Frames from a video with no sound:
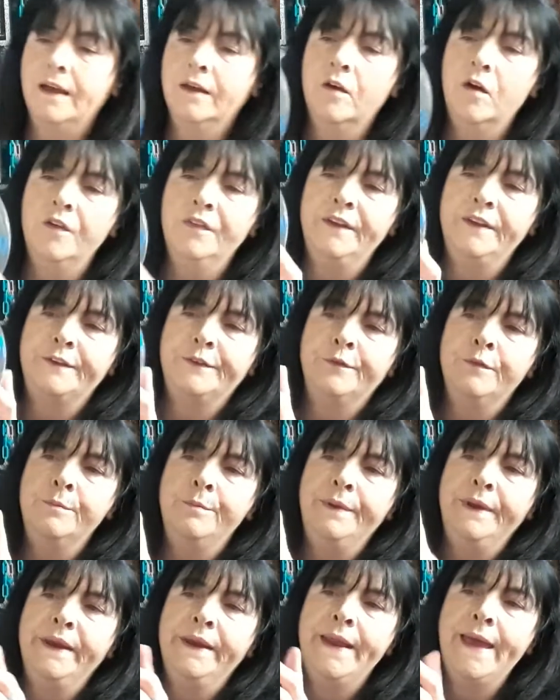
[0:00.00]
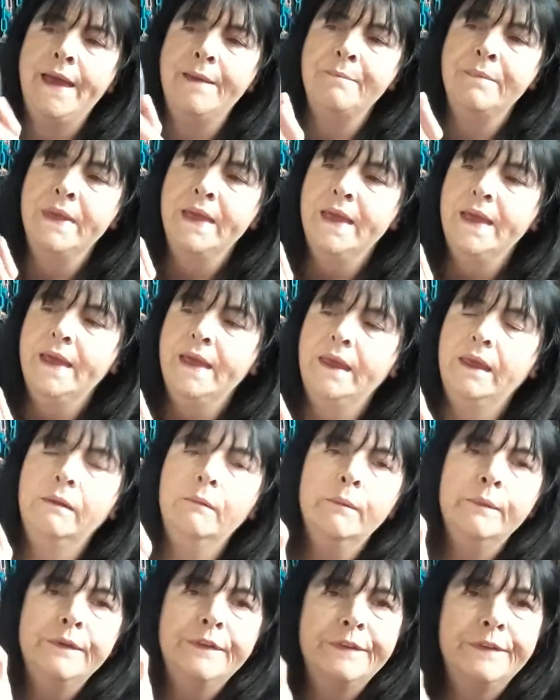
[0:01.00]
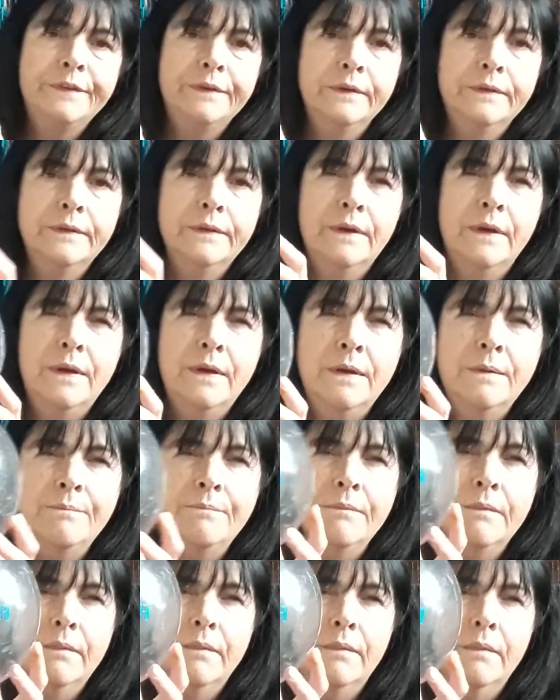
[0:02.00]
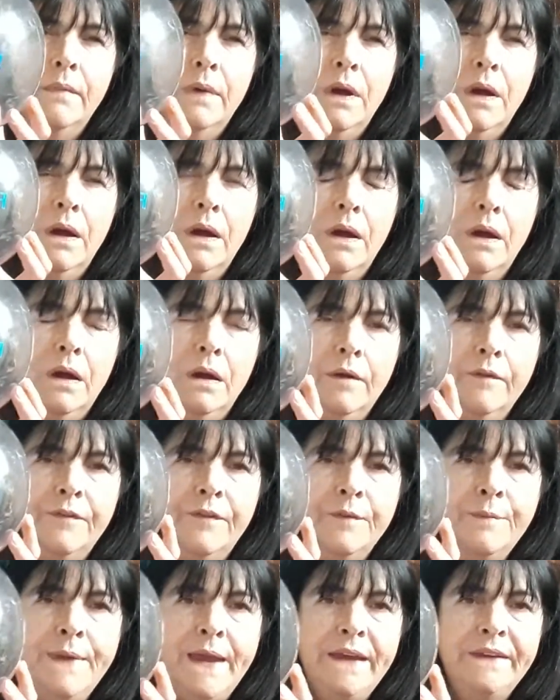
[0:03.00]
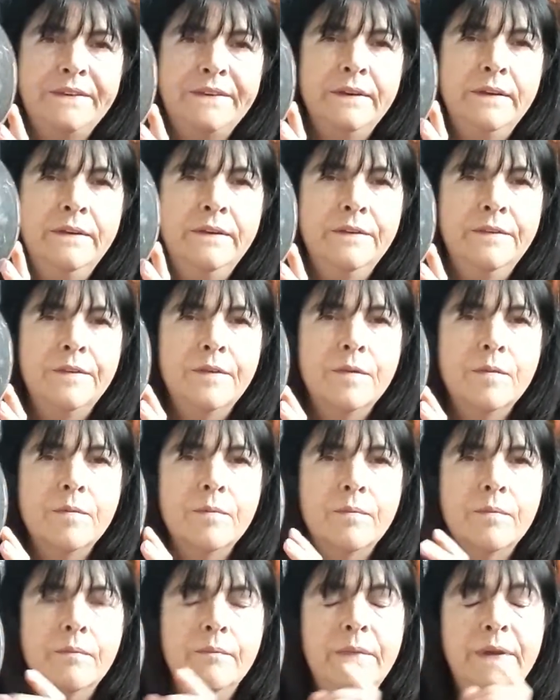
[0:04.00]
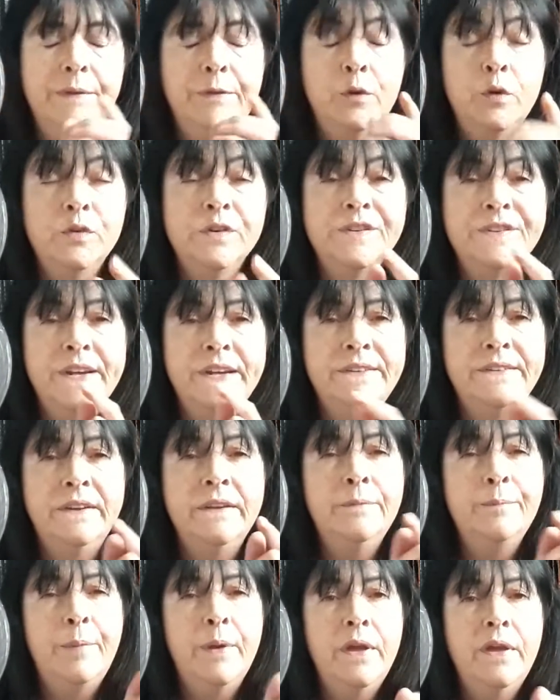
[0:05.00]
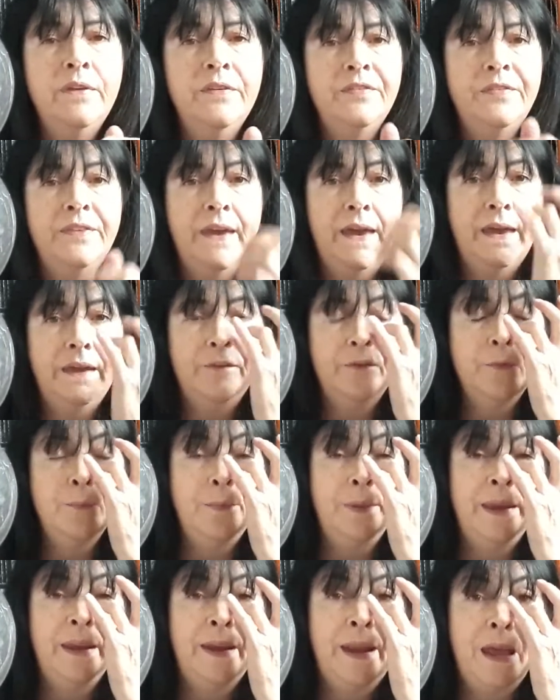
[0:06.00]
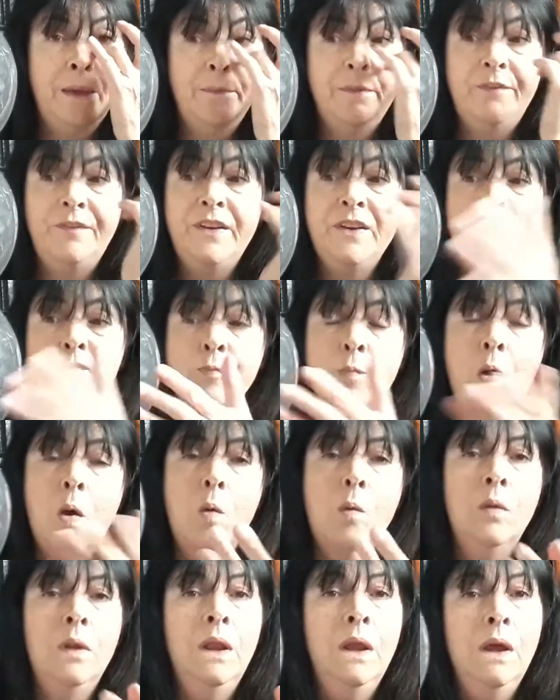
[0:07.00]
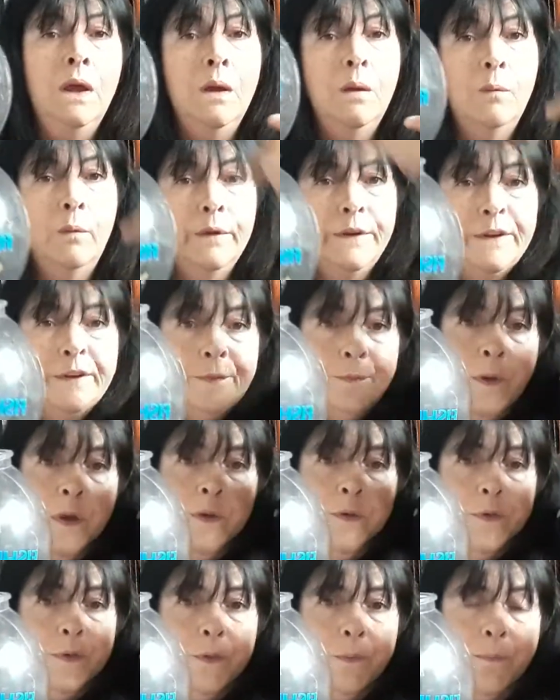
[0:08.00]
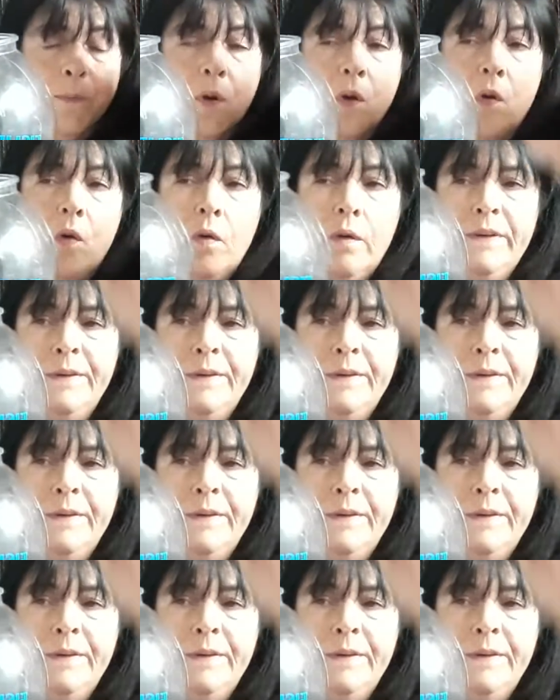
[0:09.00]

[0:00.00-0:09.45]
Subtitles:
got this from B&M. It was for my daughter's 18th birthday from B&M, a fish bowl. What you're supposed to put is